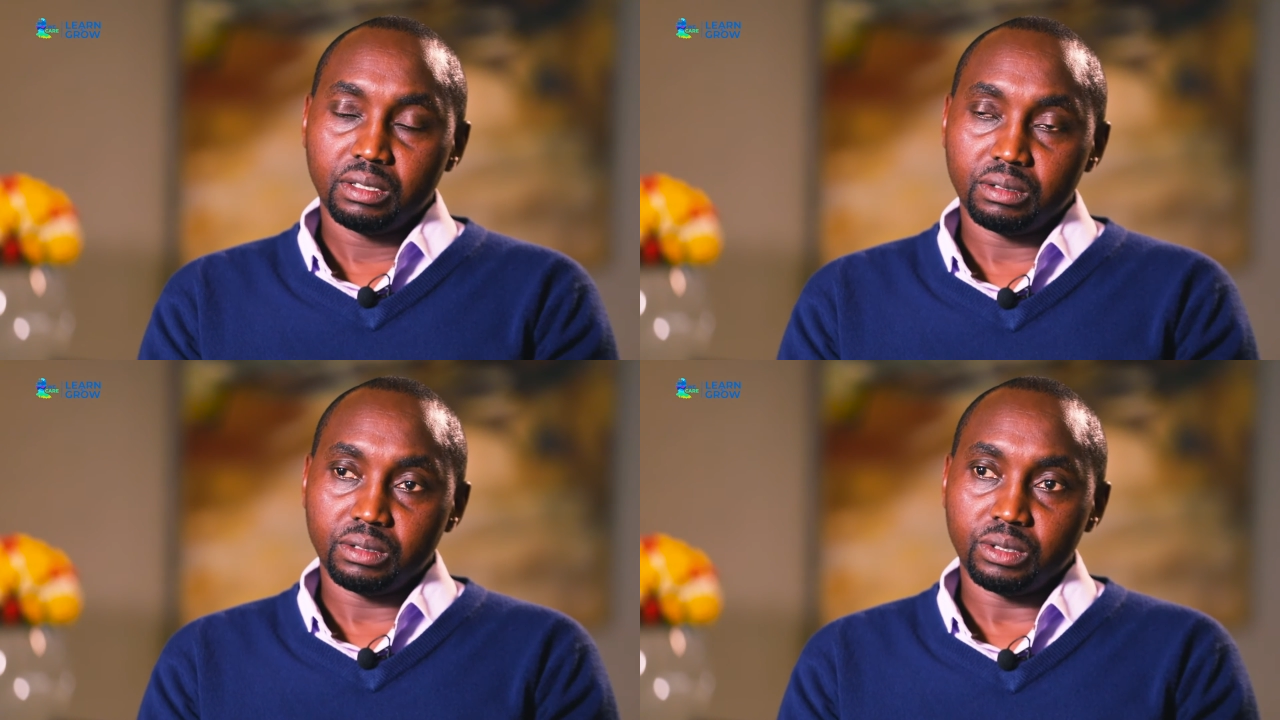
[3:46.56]

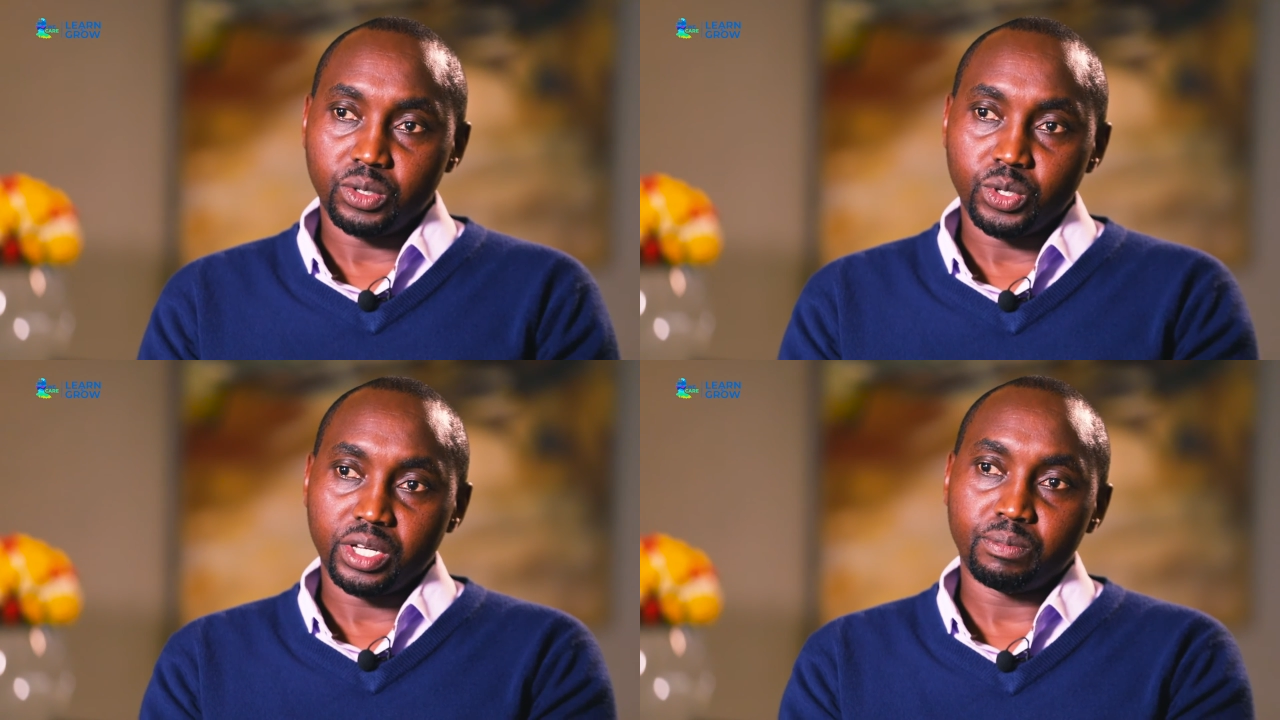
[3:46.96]

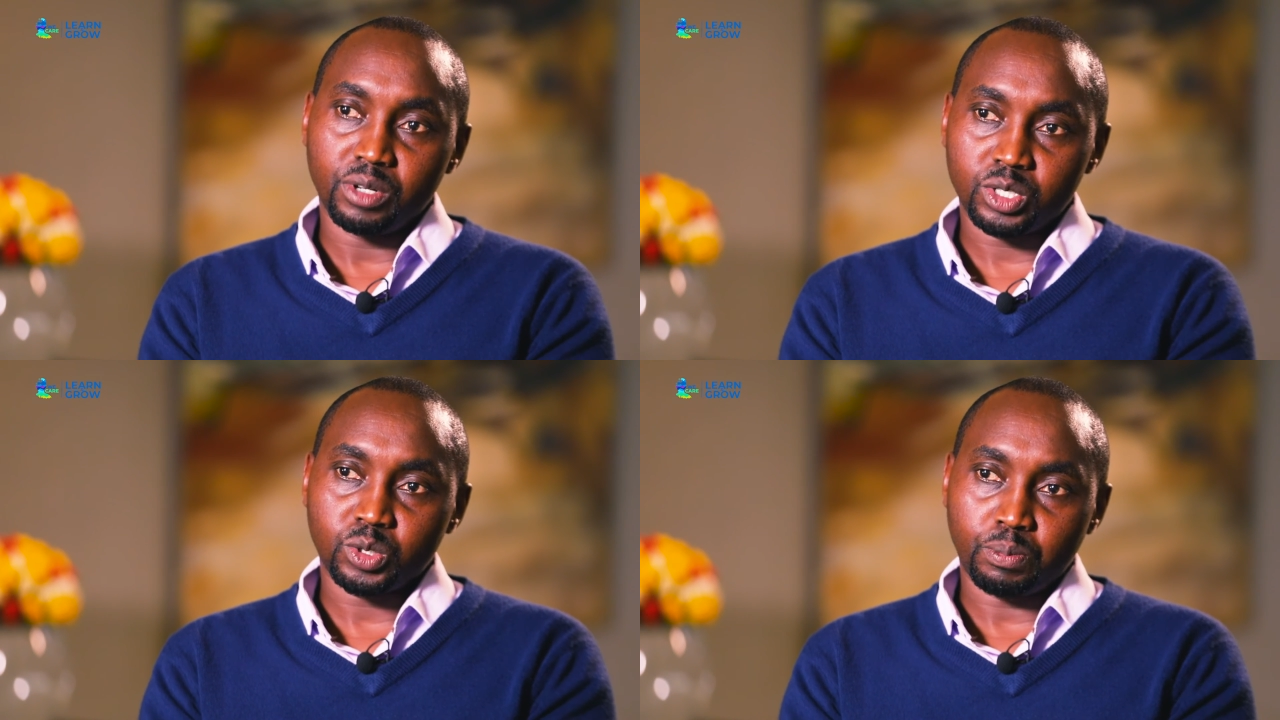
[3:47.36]
You're
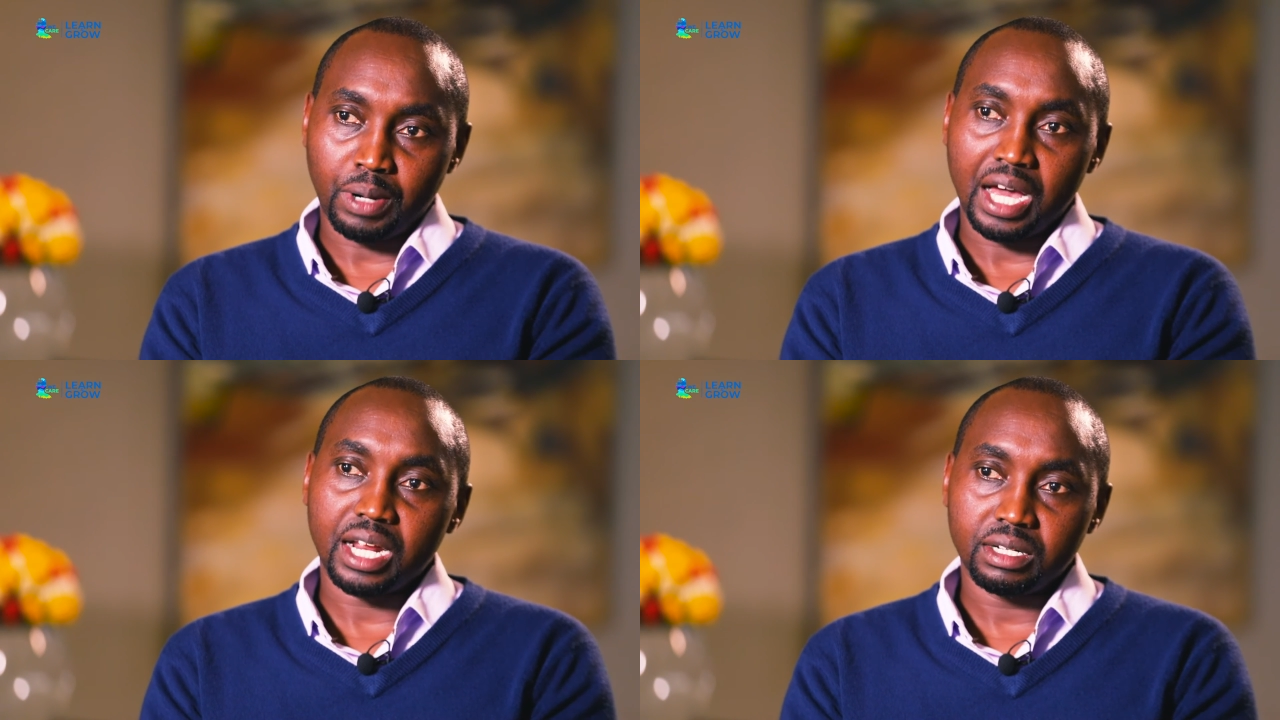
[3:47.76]
able to
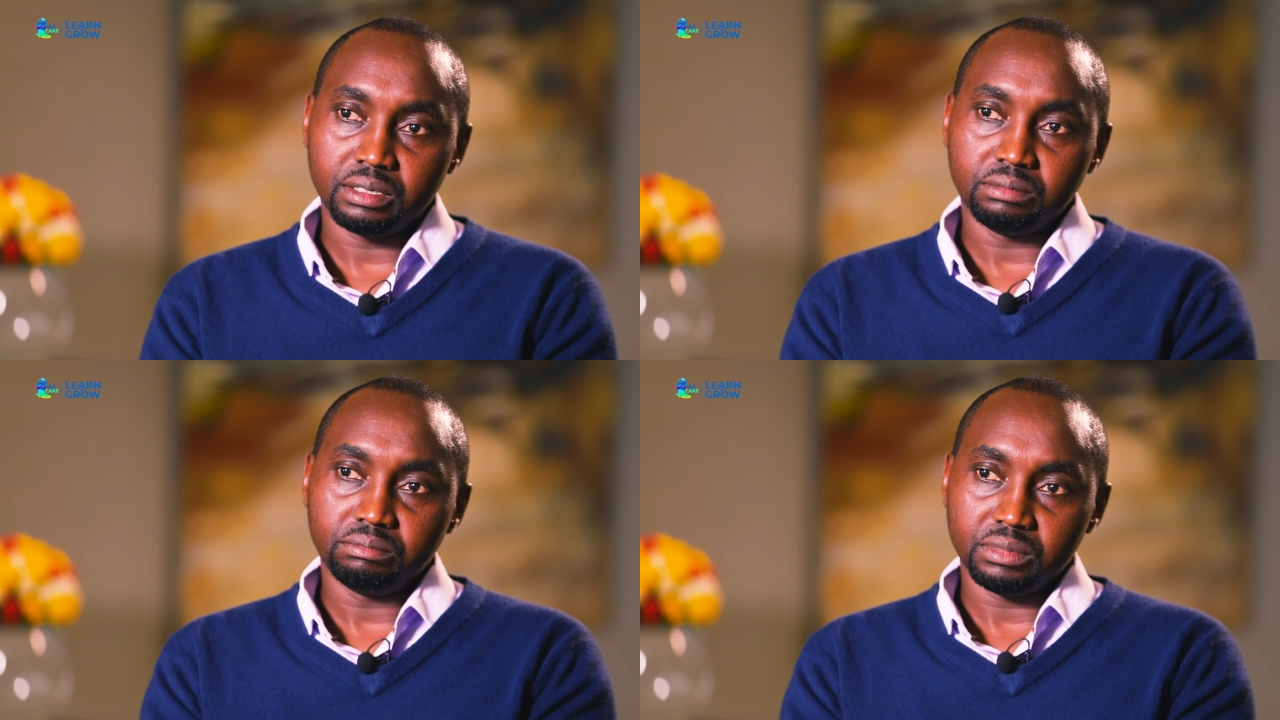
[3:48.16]
plan,
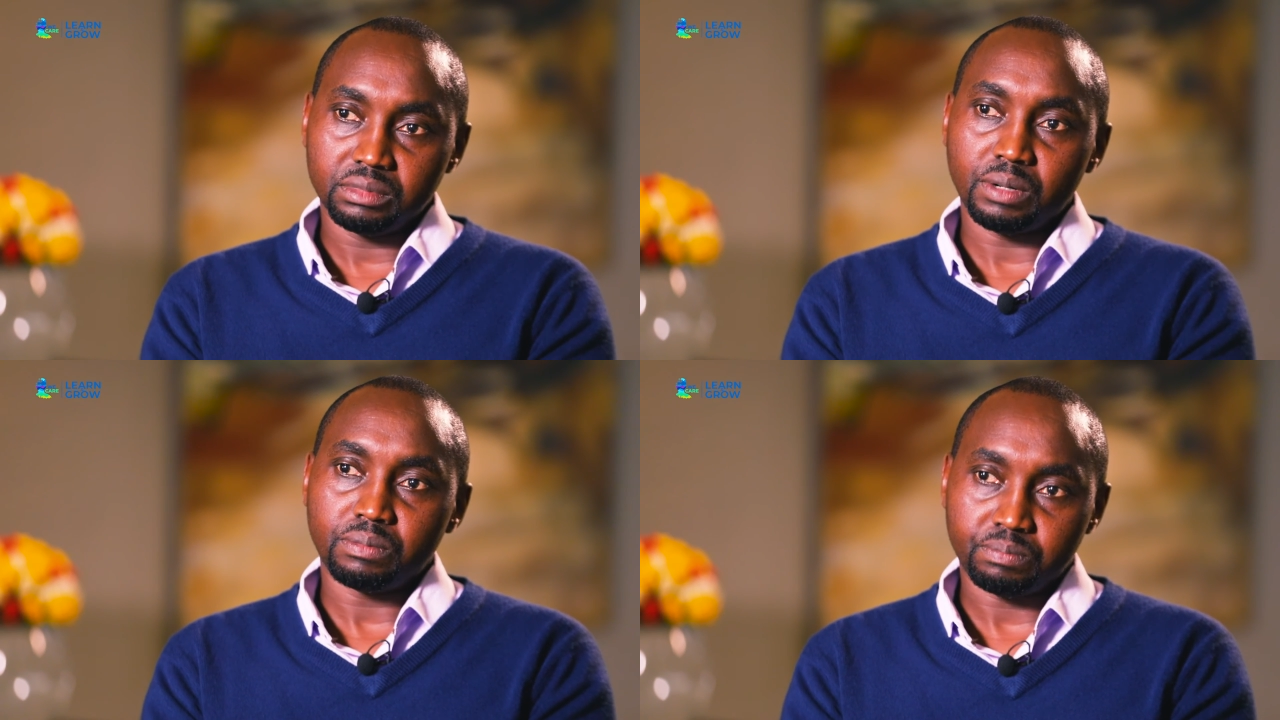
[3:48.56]

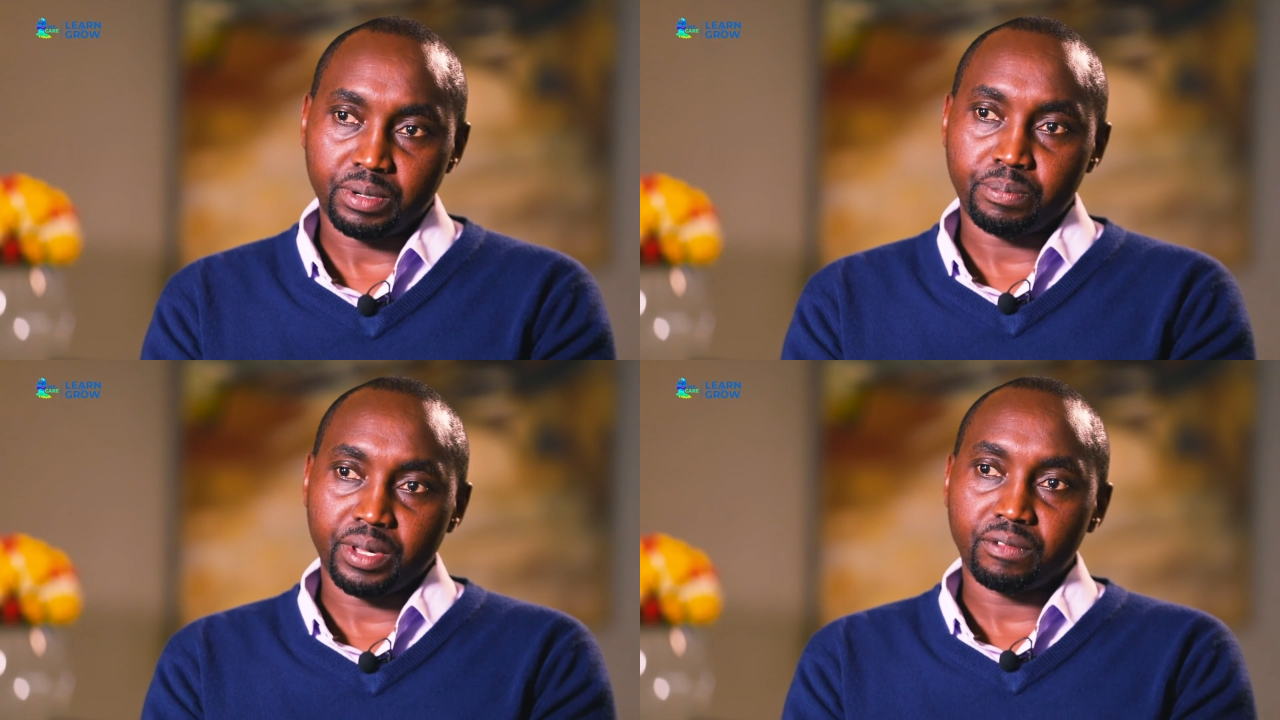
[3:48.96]

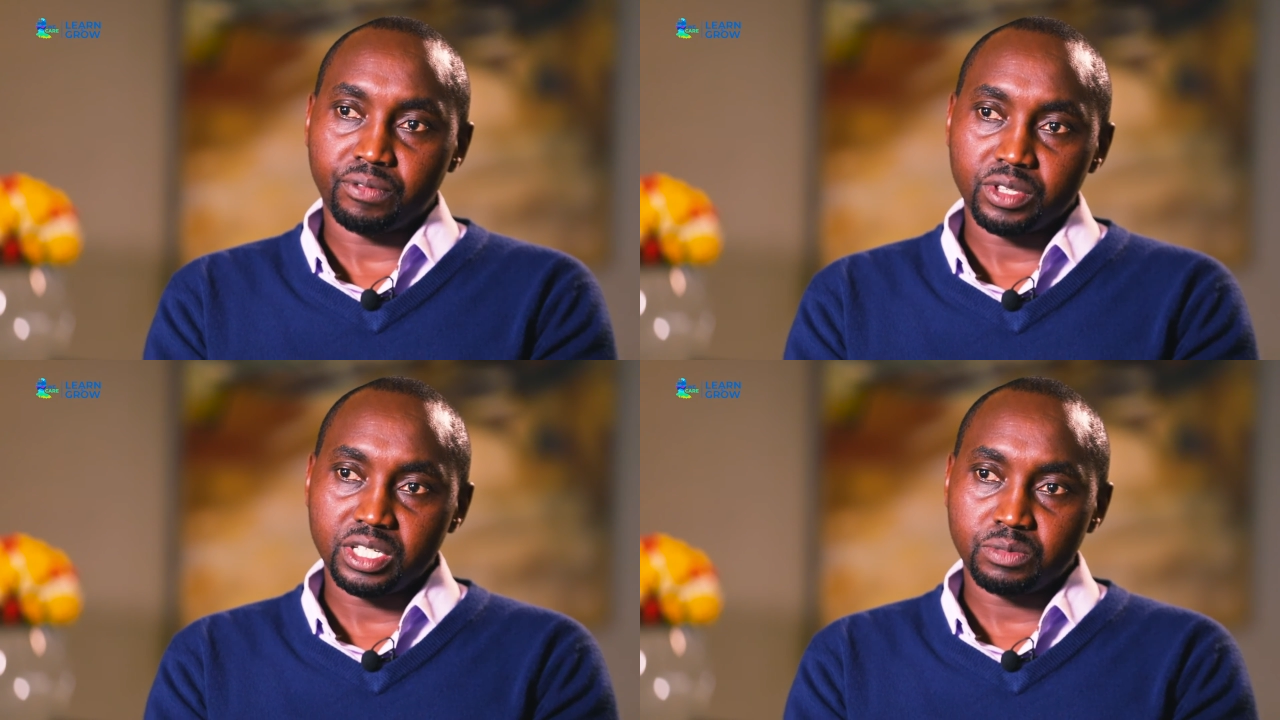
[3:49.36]
prepare
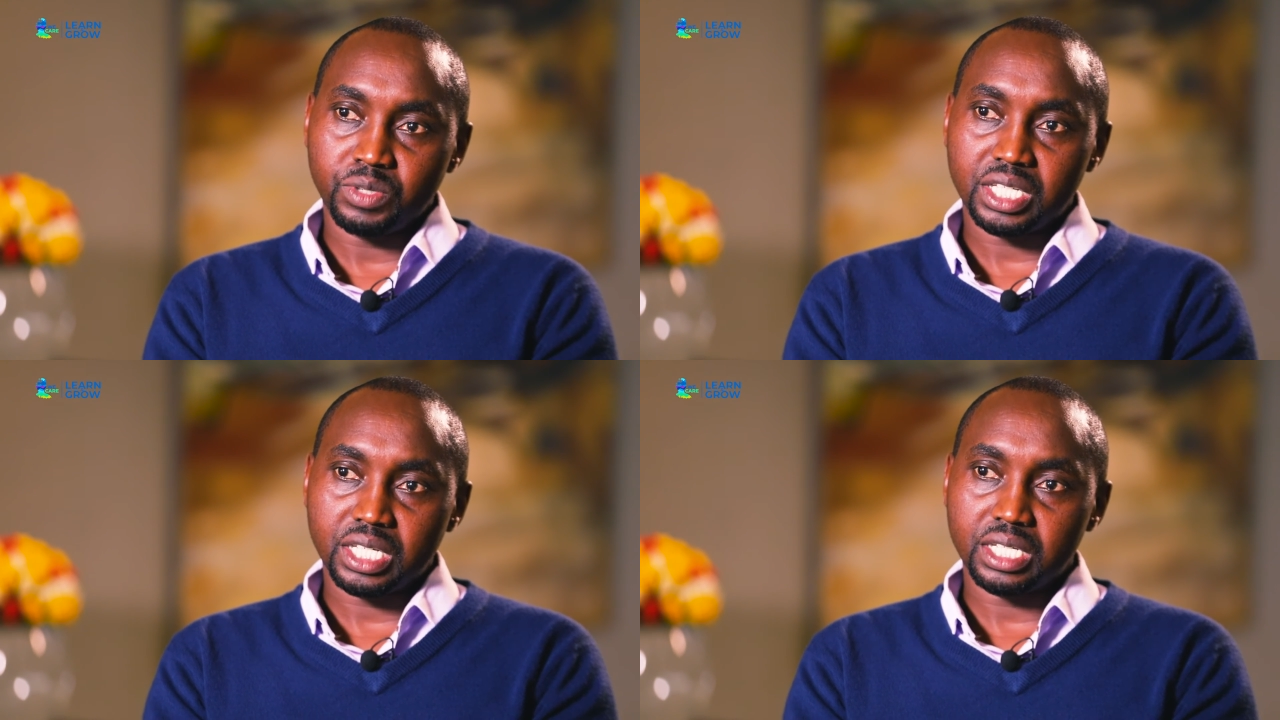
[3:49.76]
for these
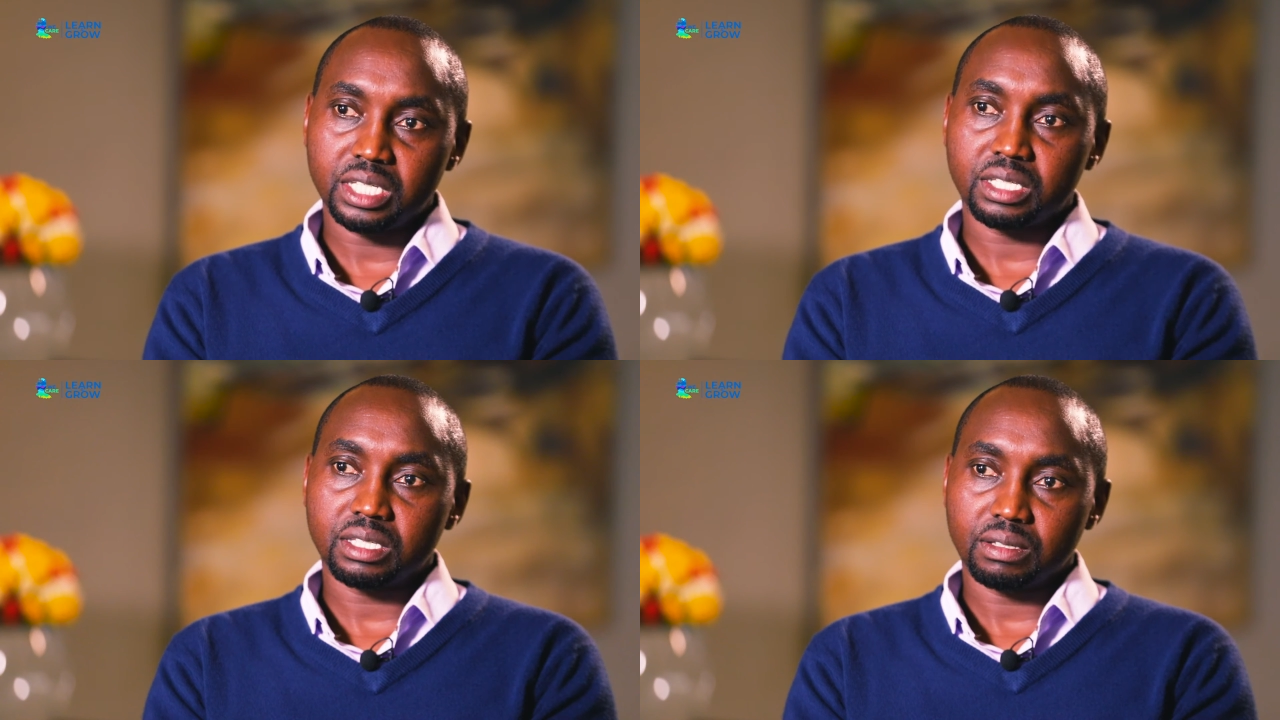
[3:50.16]

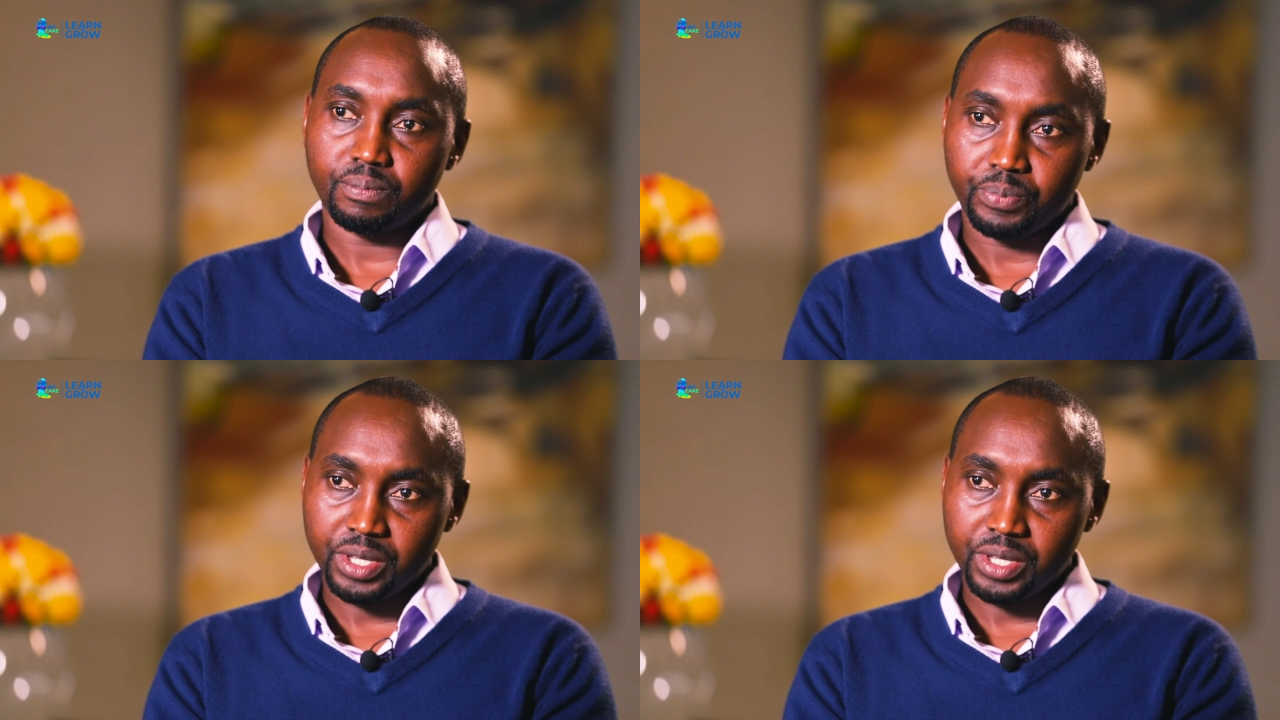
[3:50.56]
meetings,